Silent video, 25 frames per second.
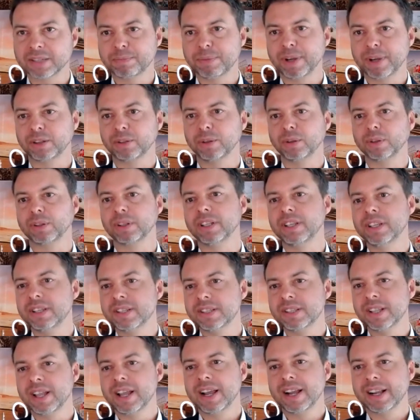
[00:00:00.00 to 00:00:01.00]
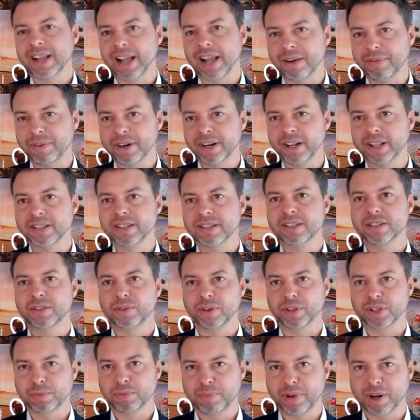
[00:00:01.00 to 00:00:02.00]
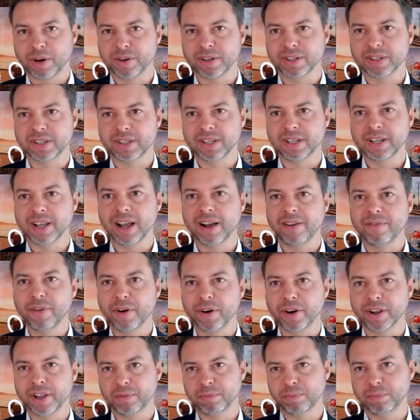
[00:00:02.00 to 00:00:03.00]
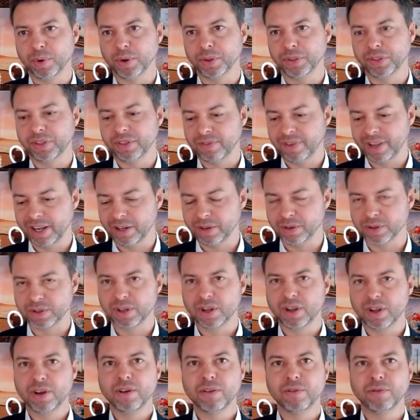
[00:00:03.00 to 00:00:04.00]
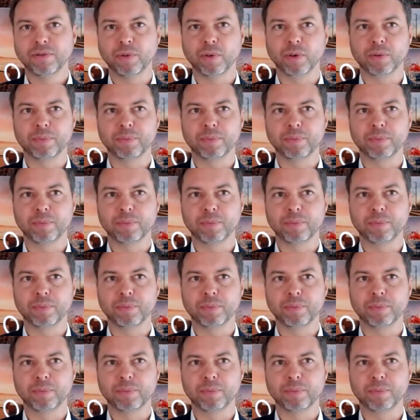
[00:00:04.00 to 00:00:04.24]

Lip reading: but not least, governance, transparency are very important values for